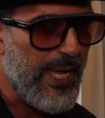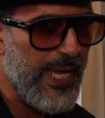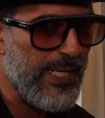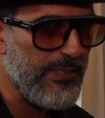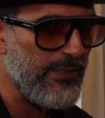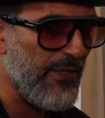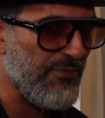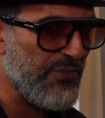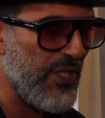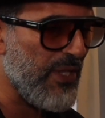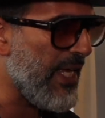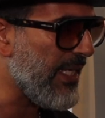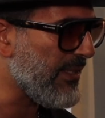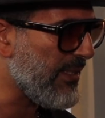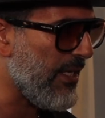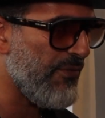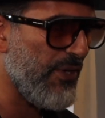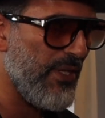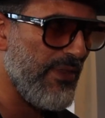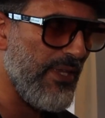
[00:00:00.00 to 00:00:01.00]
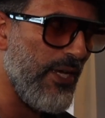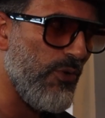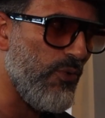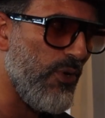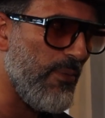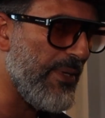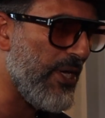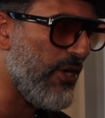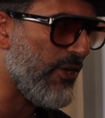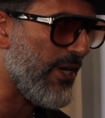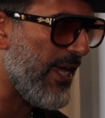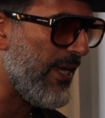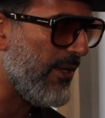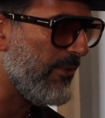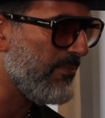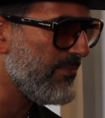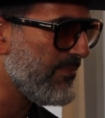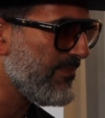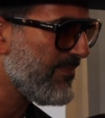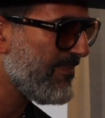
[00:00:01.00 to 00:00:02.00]
and after that, everything will be okay.
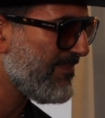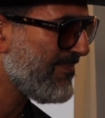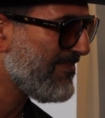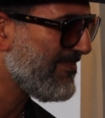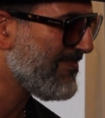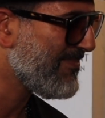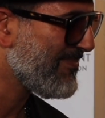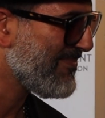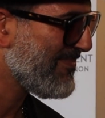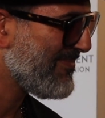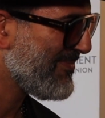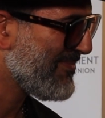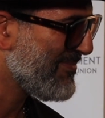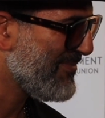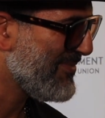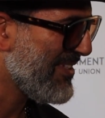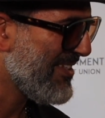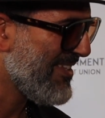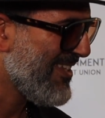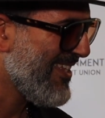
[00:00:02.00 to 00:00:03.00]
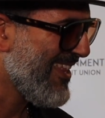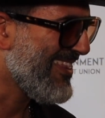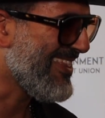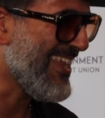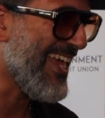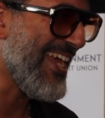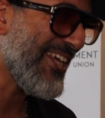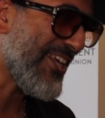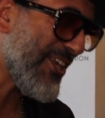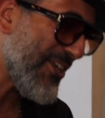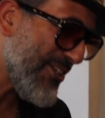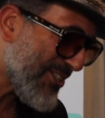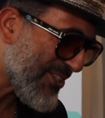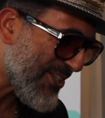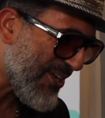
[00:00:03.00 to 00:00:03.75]
Thank you so much. Thank you